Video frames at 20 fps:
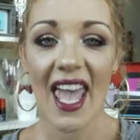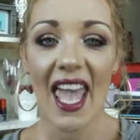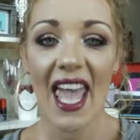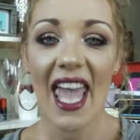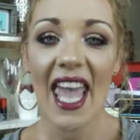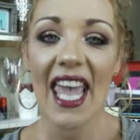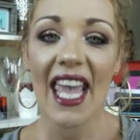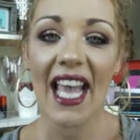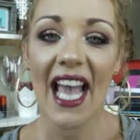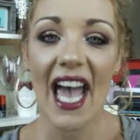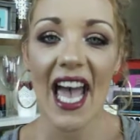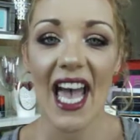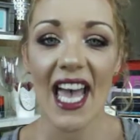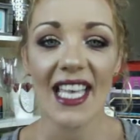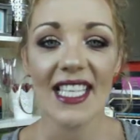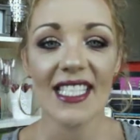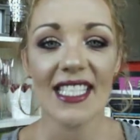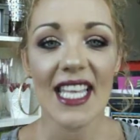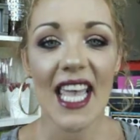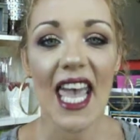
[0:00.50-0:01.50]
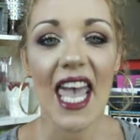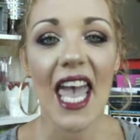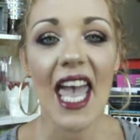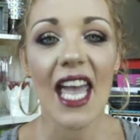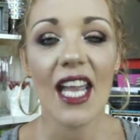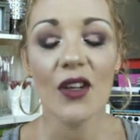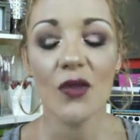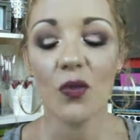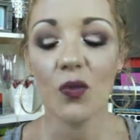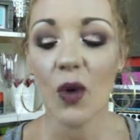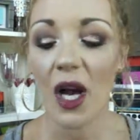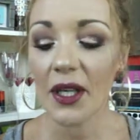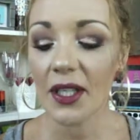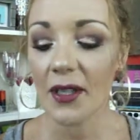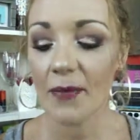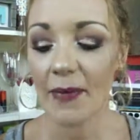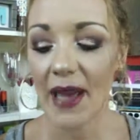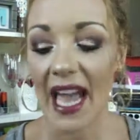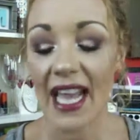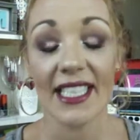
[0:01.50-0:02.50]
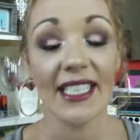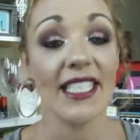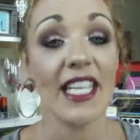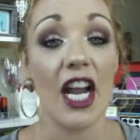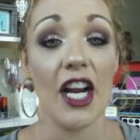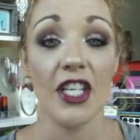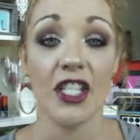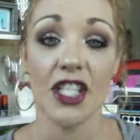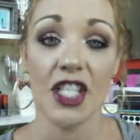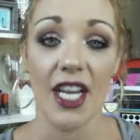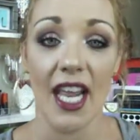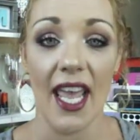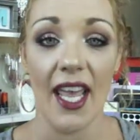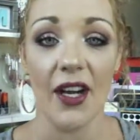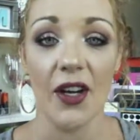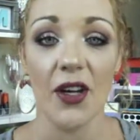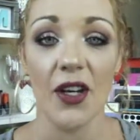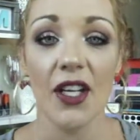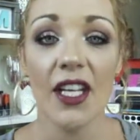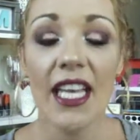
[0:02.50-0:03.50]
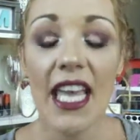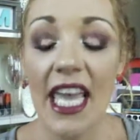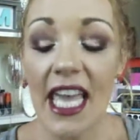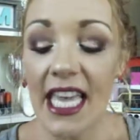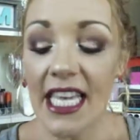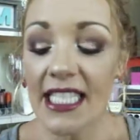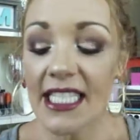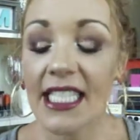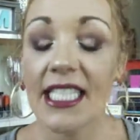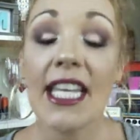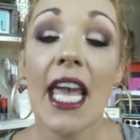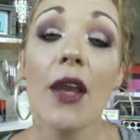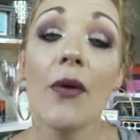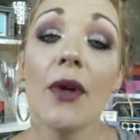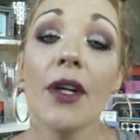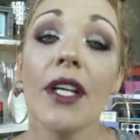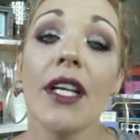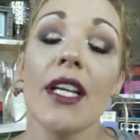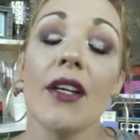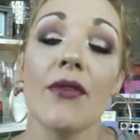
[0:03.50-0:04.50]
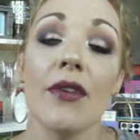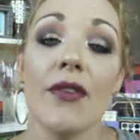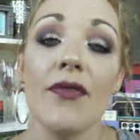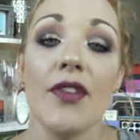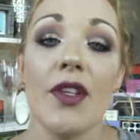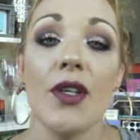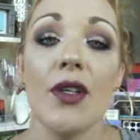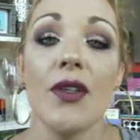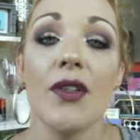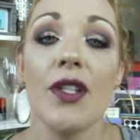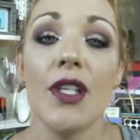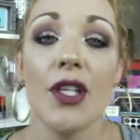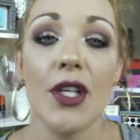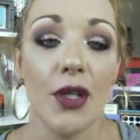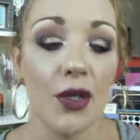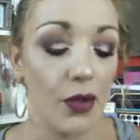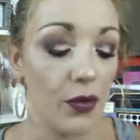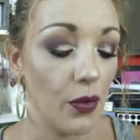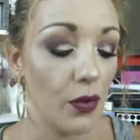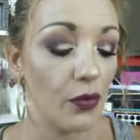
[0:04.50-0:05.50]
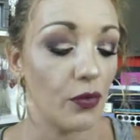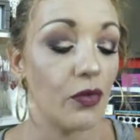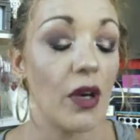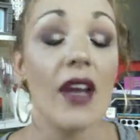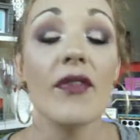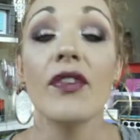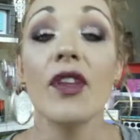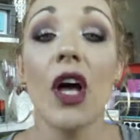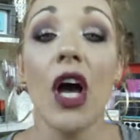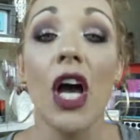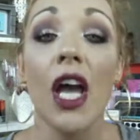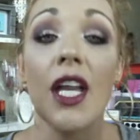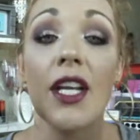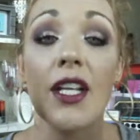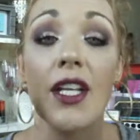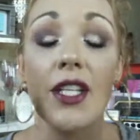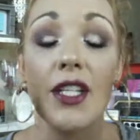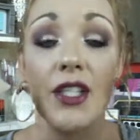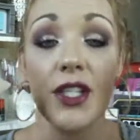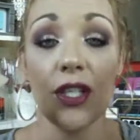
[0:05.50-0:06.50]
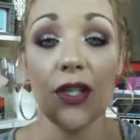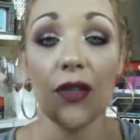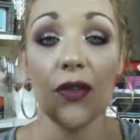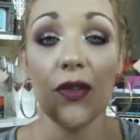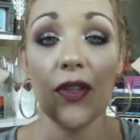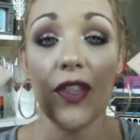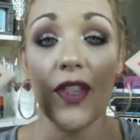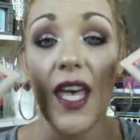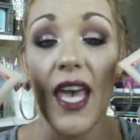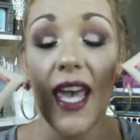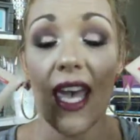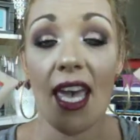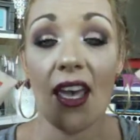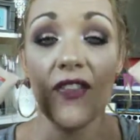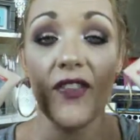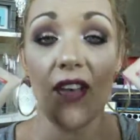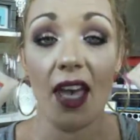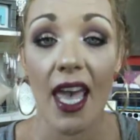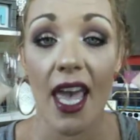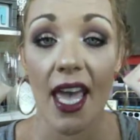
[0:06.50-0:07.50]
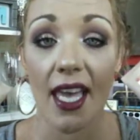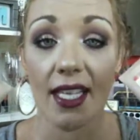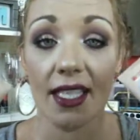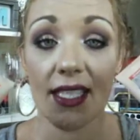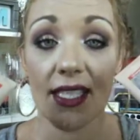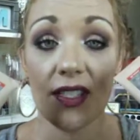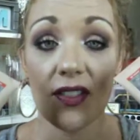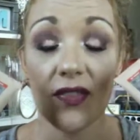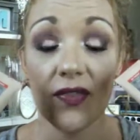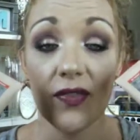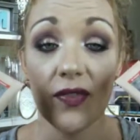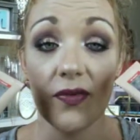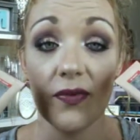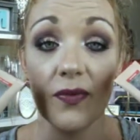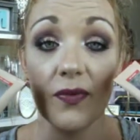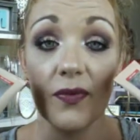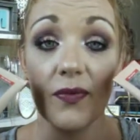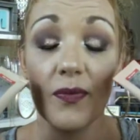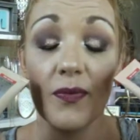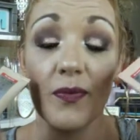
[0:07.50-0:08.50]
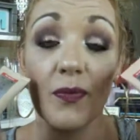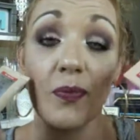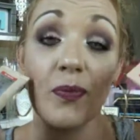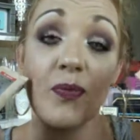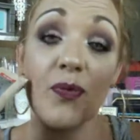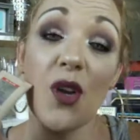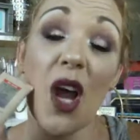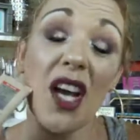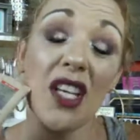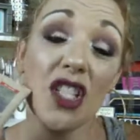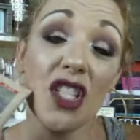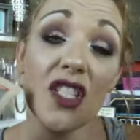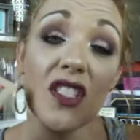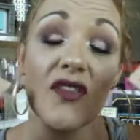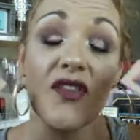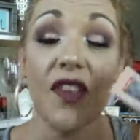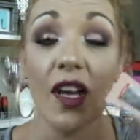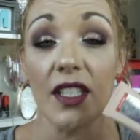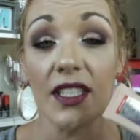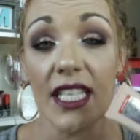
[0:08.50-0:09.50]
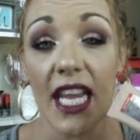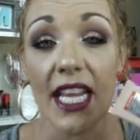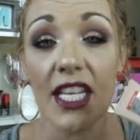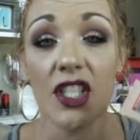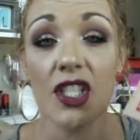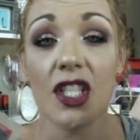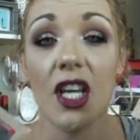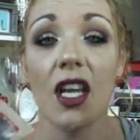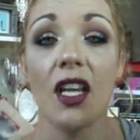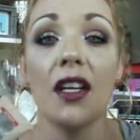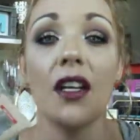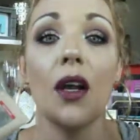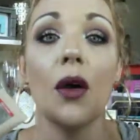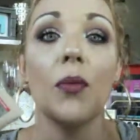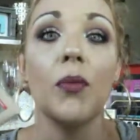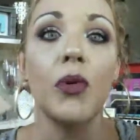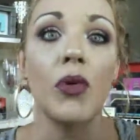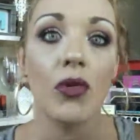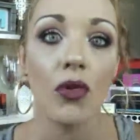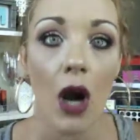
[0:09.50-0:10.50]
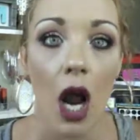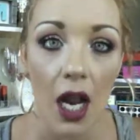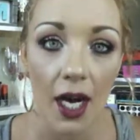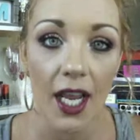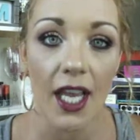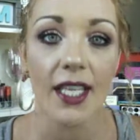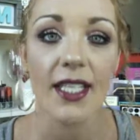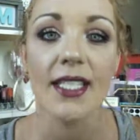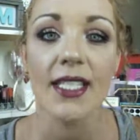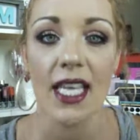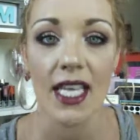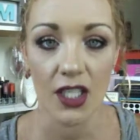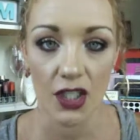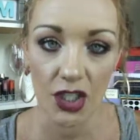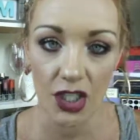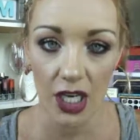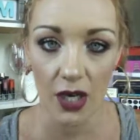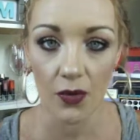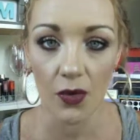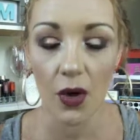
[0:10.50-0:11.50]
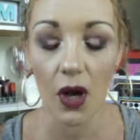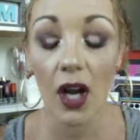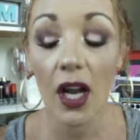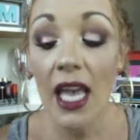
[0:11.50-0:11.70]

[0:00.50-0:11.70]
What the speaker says: Hey guys, and welcome back to our channel. Today we're going to review the new Revlon Youth FX, not just foundation, products in general.